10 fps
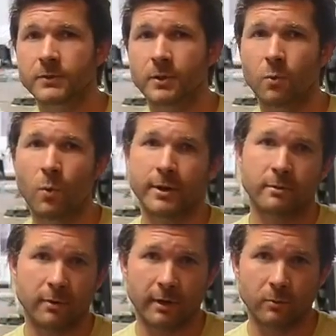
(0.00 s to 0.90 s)
so when
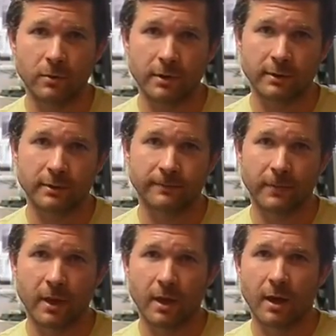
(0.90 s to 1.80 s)
you write a word,
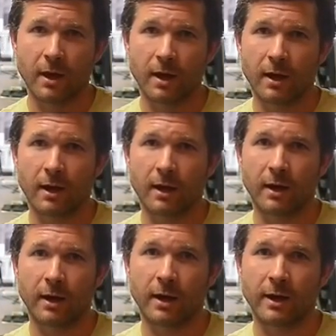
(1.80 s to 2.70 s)

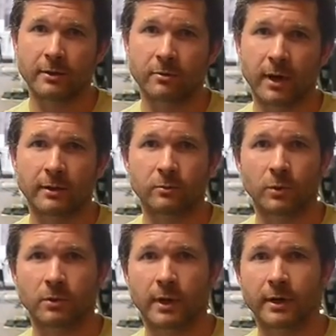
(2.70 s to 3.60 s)
Uh, and you write
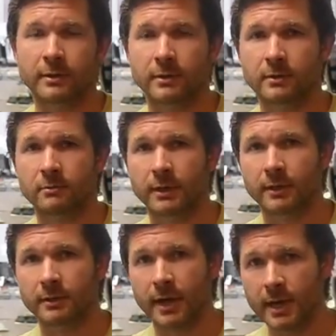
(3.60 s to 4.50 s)
want to write
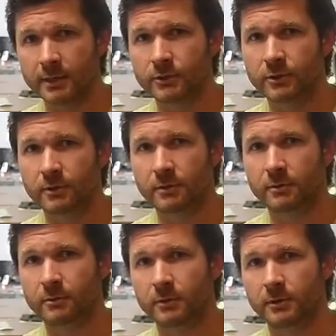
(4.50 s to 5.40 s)
letter H,
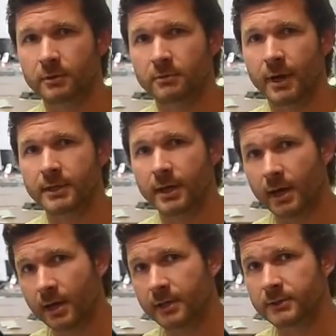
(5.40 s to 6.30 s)
you'll write
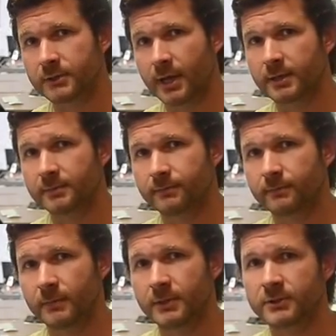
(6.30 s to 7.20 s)
I instead.
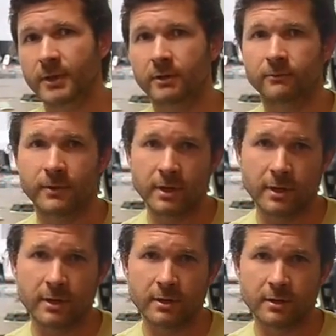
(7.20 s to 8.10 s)
Instead of
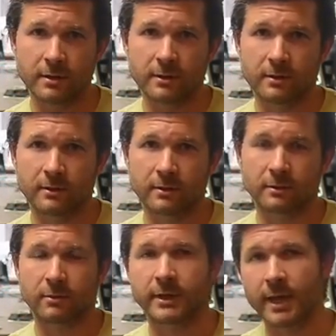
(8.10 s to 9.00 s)
E,
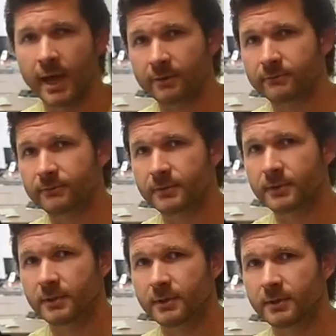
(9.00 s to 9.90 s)
you'll write F.
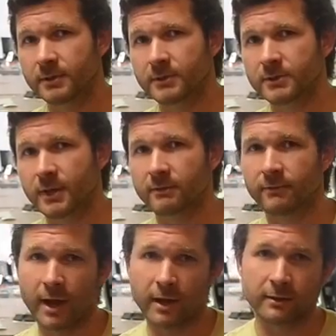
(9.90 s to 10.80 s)
Instead of
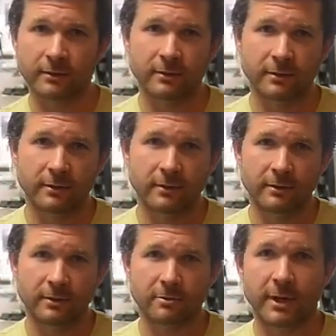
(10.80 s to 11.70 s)
L,
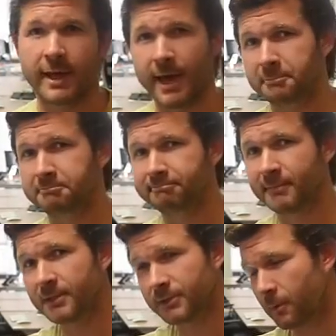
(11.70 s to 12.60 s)
you write M,
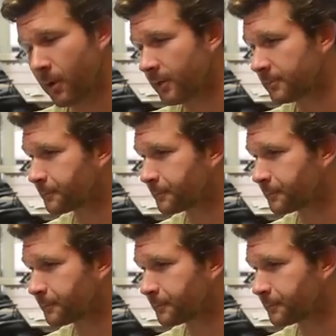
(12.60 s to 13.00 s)
and so on.